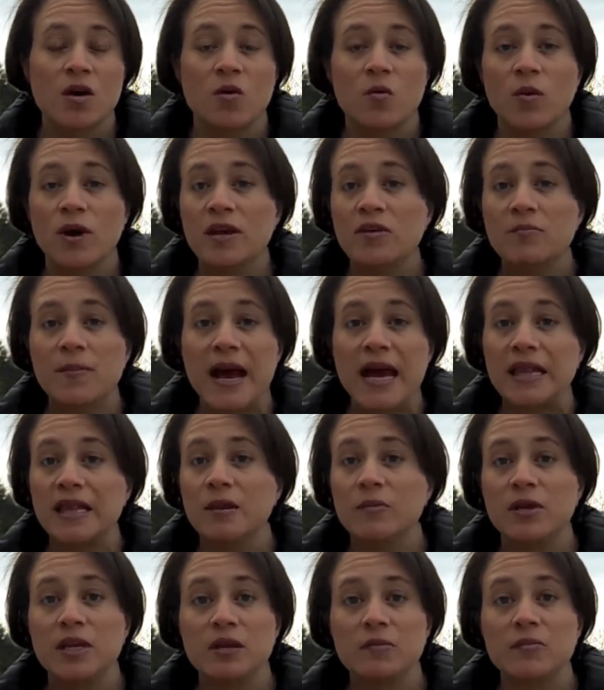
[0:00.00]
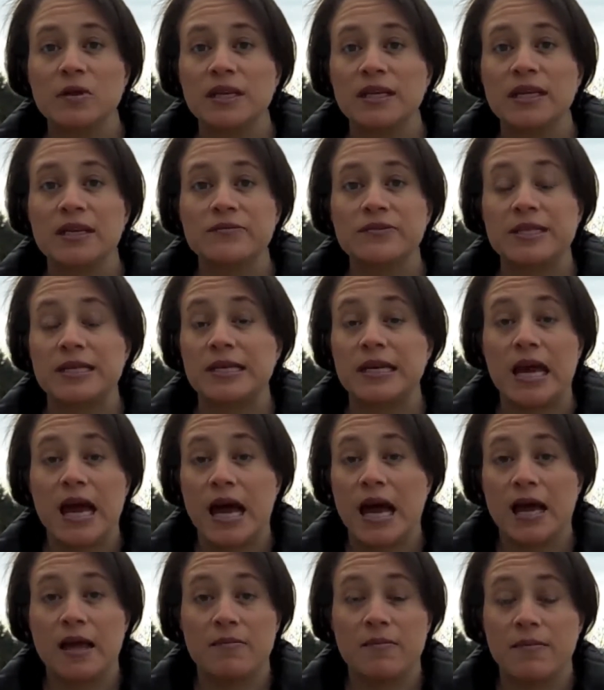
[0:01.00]
One of my limiting beliefs, and
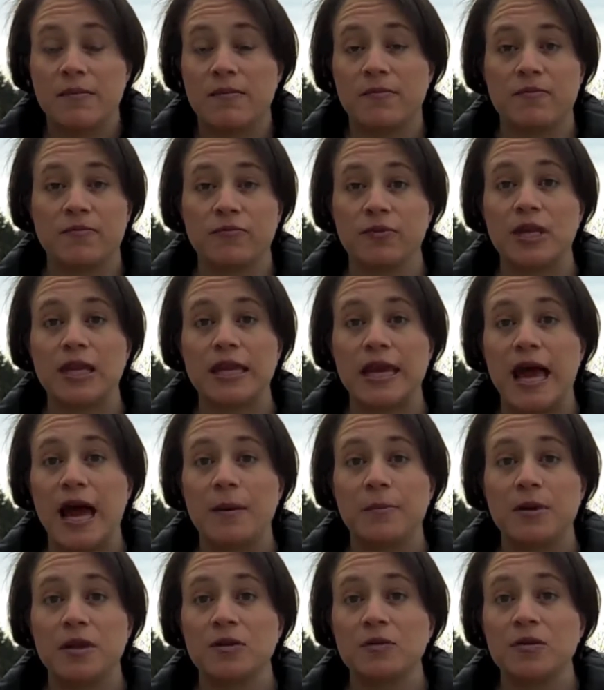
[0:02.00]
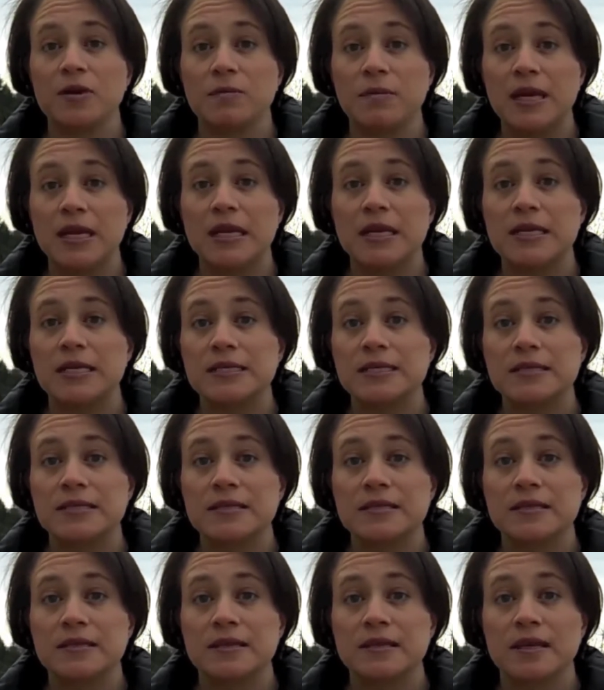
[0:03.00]
I'm freely happy to admit it,
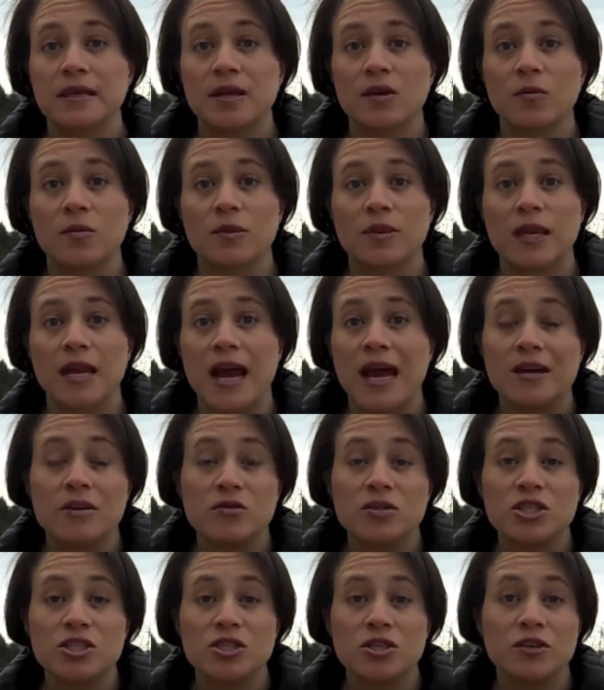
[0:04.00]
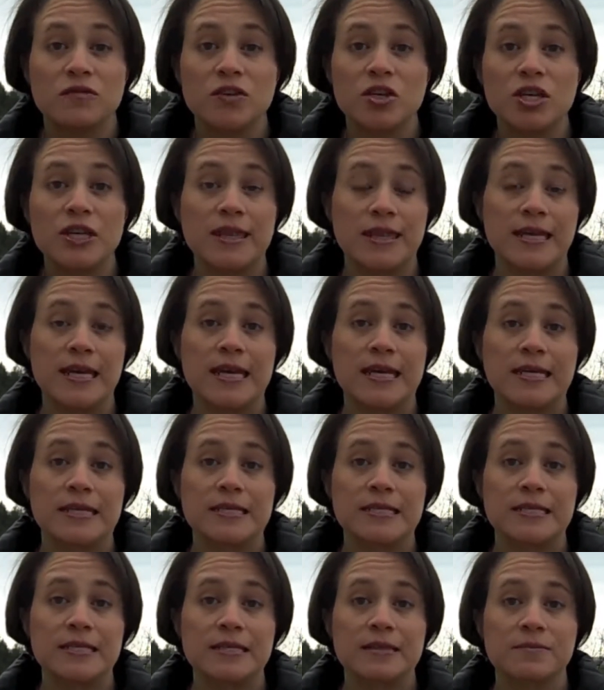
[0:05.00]
is, that I don't deserve good
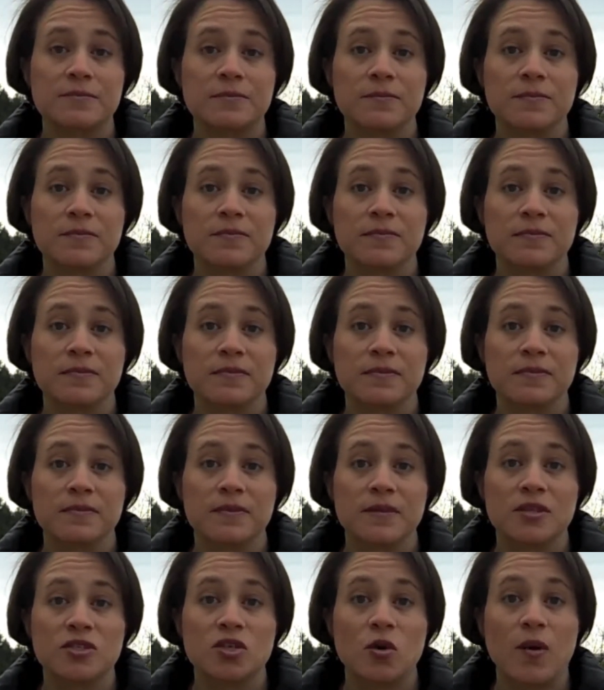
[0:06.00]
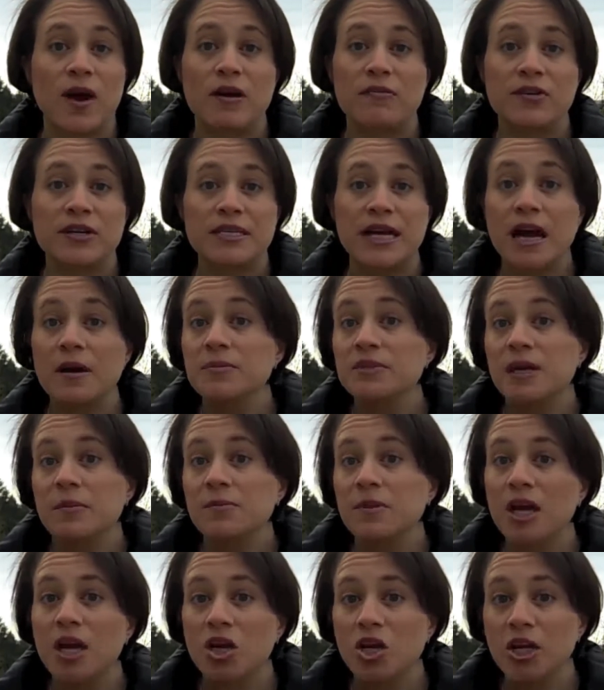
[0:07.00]
things. So every time
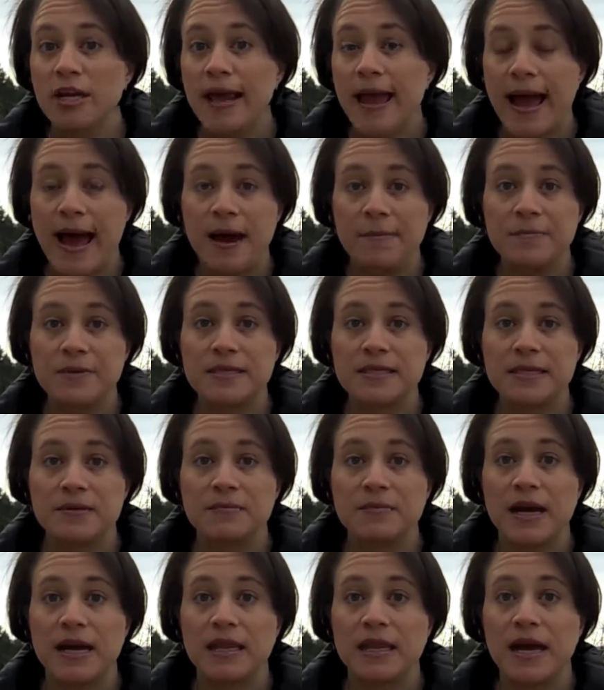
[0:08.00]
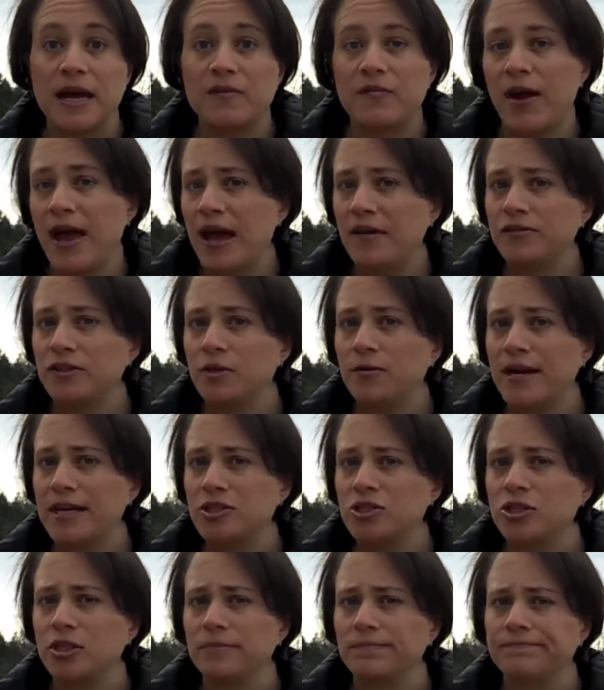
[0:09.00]
something good happens in my life, I have to
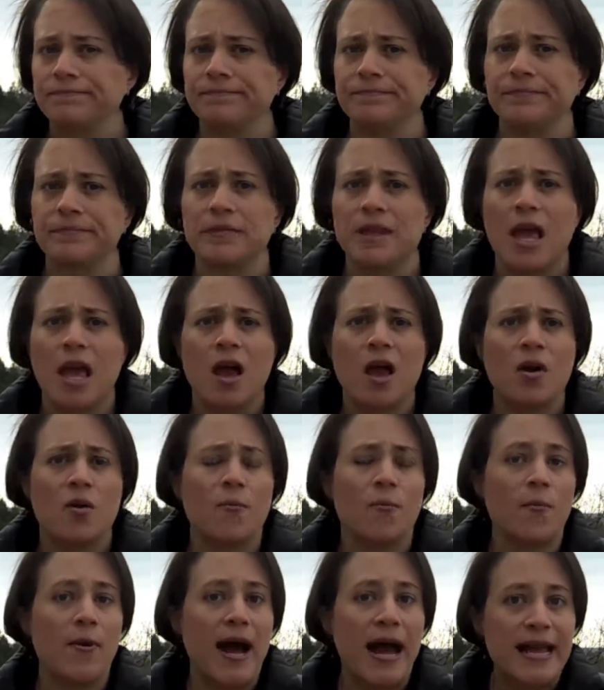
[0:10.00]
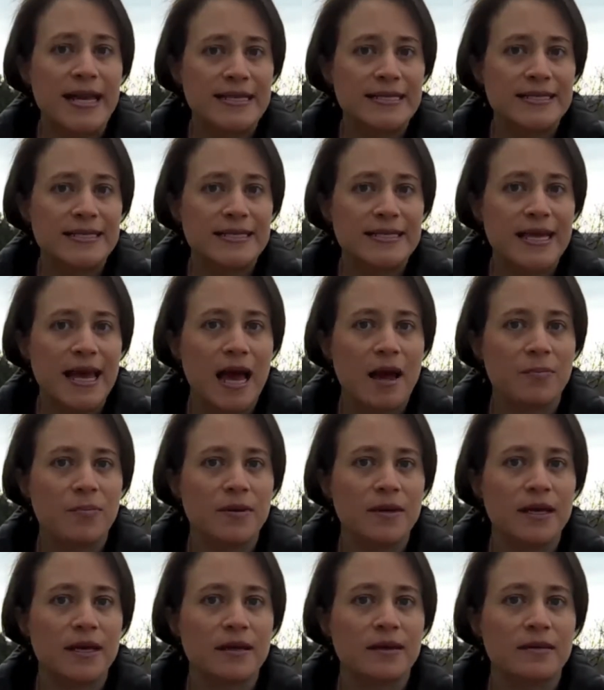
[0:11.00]
question, why is this
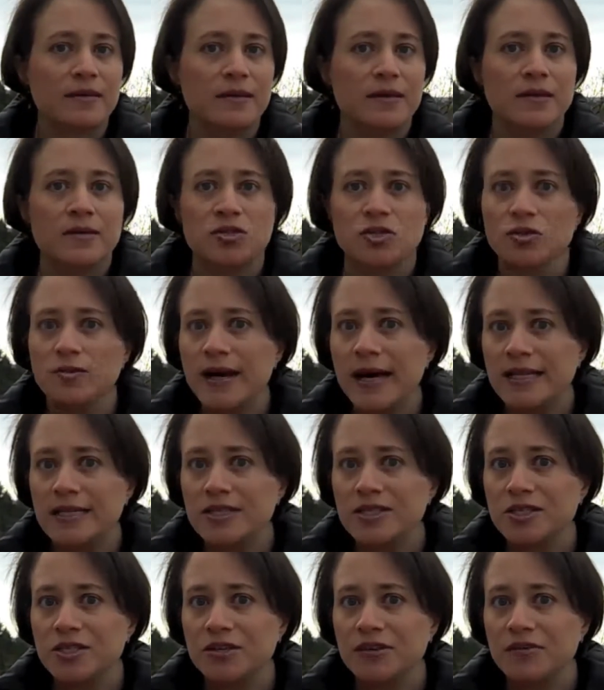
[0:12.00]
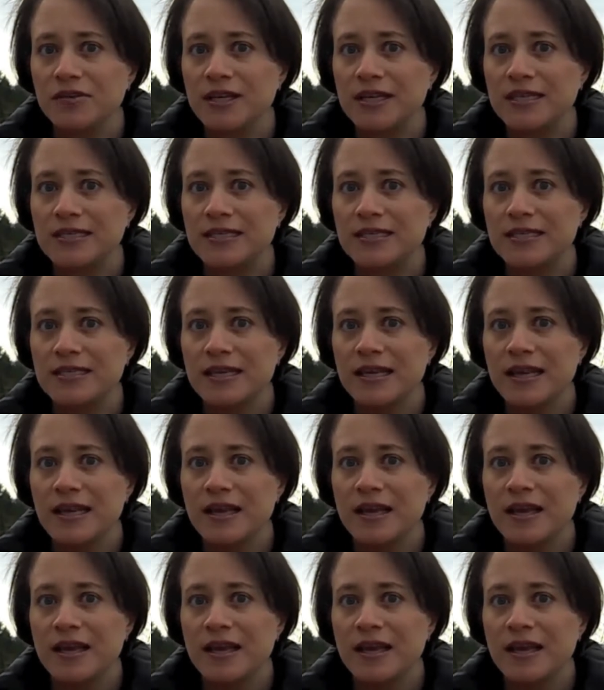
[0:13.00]
happening? Do I deserve this?